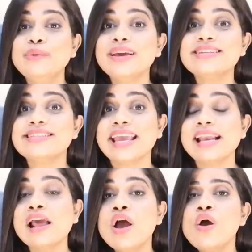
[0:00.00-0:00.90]
Year
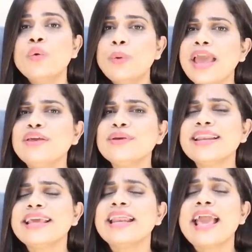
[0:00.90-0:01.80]
sale where you
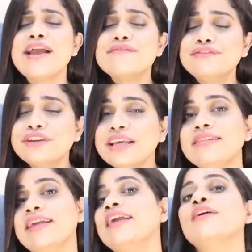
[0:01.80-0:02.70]
can get
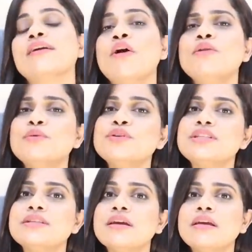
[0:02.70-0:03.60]
everything
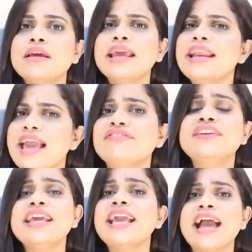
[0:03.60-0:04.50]
almost in
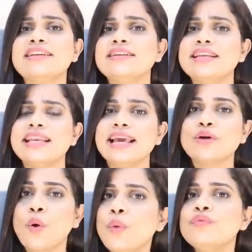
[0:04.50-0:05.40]
every category, like
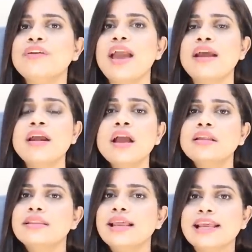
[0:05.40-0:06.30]
homeware,
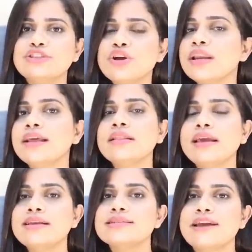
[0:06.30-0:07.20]
the electronic
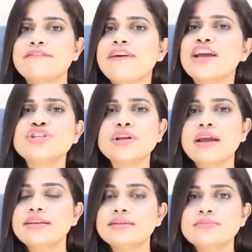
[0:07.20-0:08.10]
things, their fashion
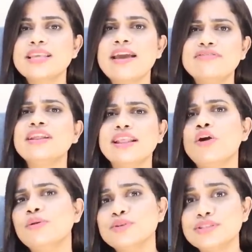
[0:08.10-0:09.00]
items, everything
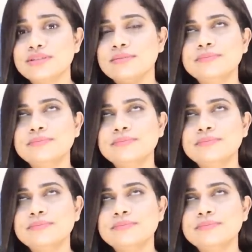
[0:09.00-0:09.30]
almost